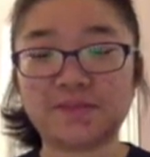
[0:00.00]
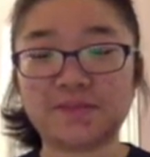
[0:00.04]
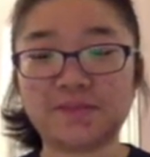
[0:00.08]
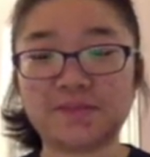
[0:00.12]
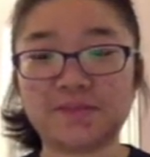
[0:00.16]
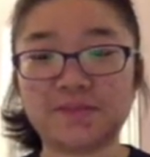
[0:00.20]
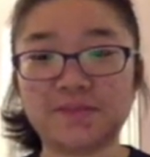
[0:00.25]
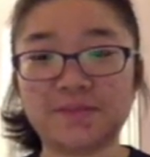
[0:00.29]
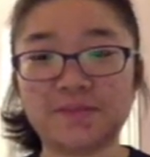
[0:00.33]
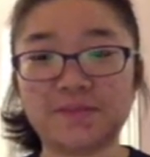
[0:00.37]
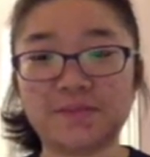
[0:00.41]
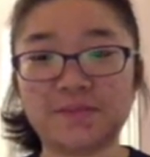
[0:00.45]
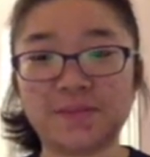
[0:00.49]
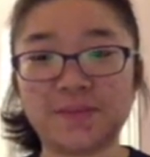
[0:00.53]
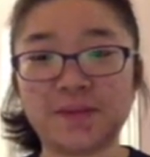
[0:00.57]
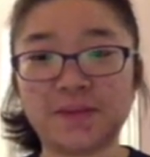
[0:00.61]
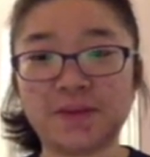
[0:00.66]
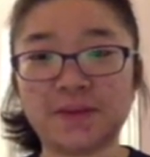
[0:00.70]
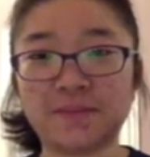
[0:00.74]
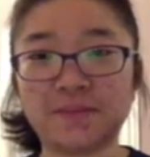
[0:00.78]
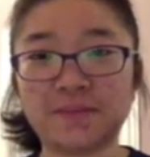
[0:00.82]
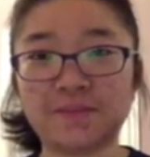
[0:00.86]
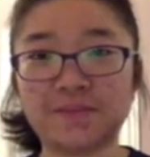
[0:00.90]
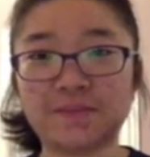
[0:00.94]
but
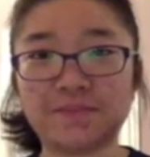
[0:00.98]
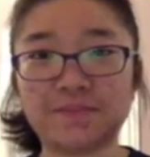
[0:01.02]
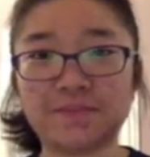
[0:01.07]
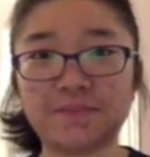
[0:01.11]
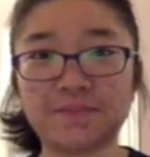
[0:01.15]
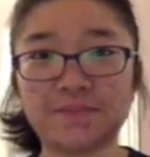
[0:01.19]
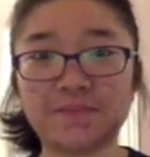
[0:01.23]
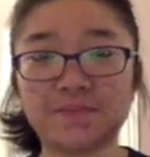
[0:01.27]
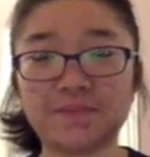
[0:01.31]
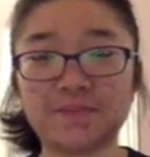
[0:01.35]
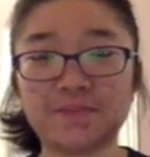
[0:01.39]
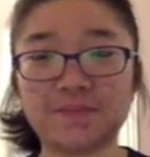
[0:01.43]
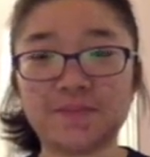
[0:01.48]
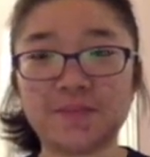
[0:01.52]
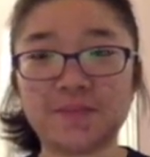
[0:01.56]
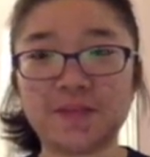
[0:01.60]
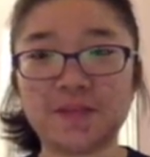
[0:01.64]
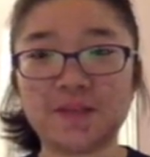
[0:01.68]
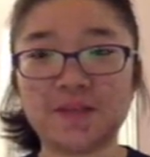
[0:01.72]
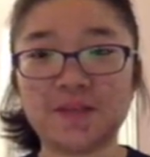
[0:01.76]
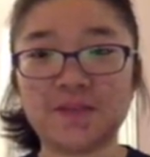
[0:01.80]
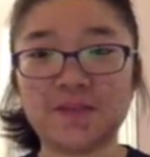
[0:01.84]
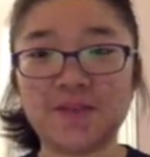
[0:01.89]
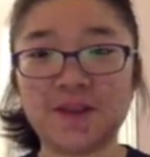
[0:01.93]
it's
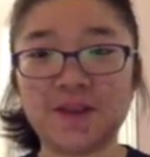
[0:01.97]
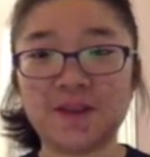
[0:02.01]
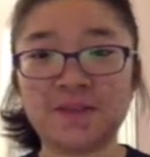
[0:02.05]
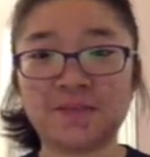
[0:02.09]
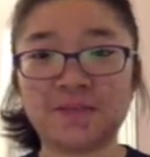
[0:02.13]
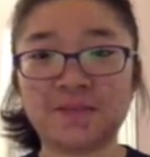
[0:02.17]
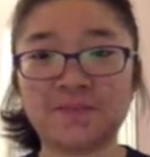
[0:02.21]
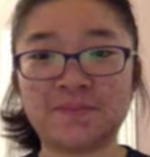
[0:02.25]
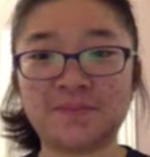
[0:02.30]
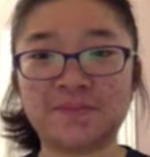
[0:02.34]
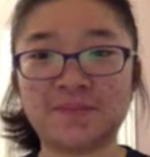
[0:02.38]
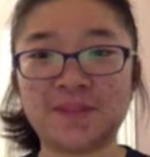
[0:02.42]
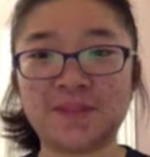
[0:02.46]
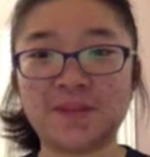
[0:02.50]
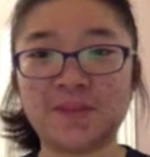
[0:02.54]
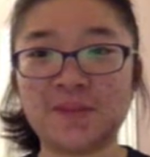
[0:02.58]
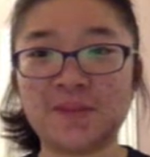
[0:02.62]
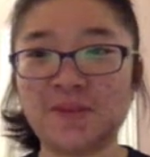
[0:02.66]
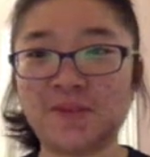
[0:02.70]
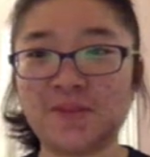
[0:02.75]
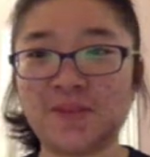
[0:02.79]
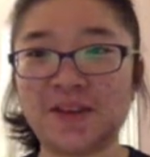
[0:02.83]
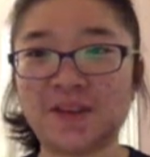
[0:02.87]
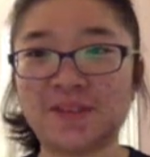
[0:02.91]
fine. It'll be fine.